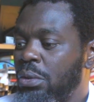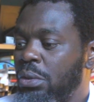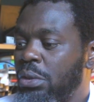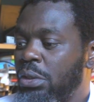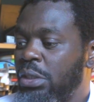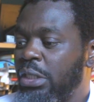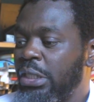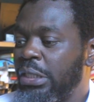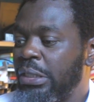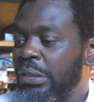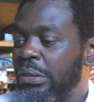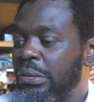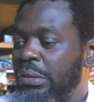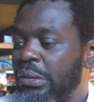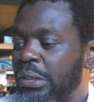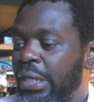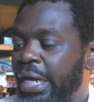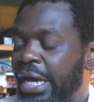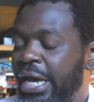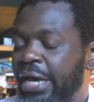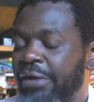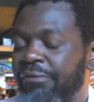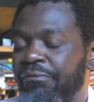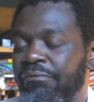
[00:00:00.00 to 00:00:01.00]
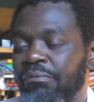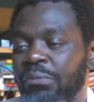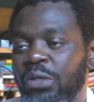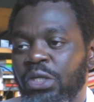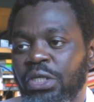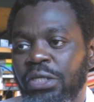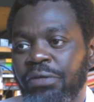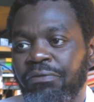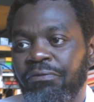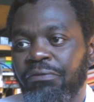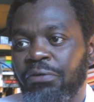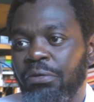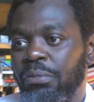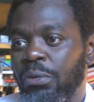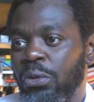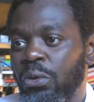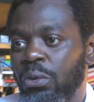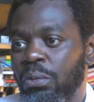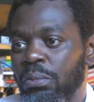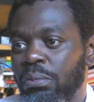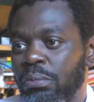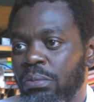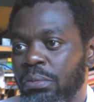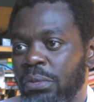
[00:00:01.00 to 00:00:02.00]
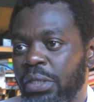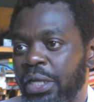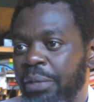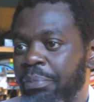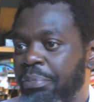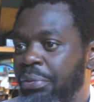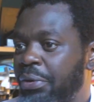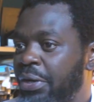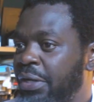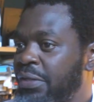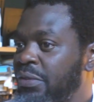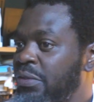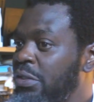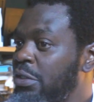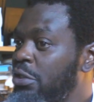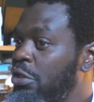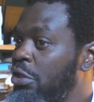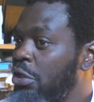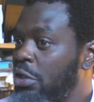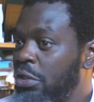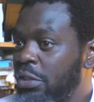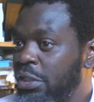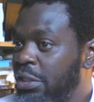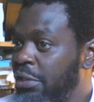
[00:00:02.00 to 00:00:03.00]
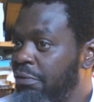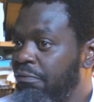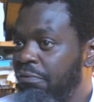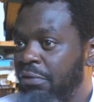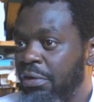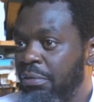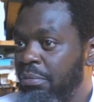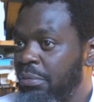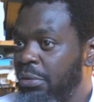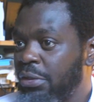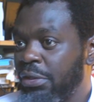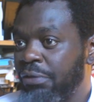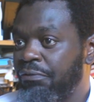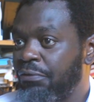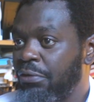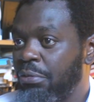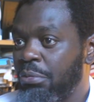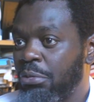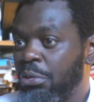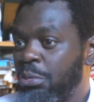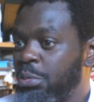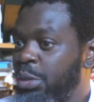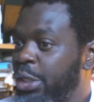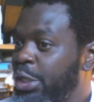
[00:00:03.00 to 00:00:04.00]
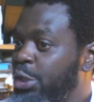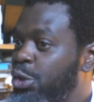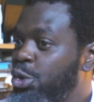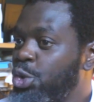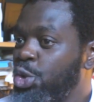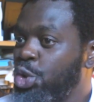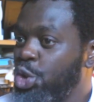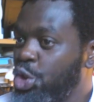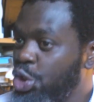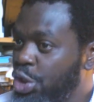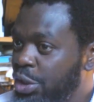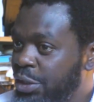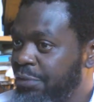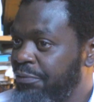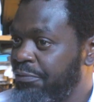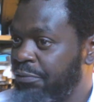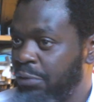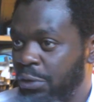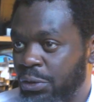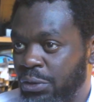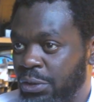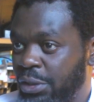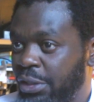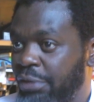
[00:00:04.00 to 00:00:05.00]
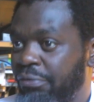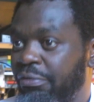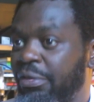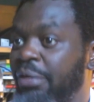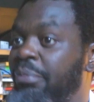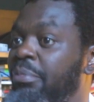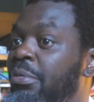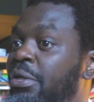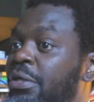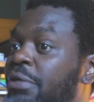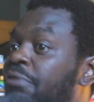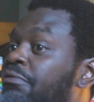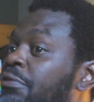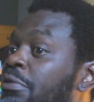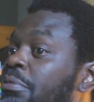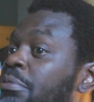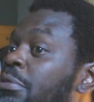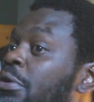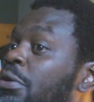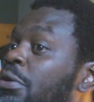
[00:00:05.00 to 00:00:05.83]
didn't have money from home. Their parents did not give them money from home. They could not afford to give them money from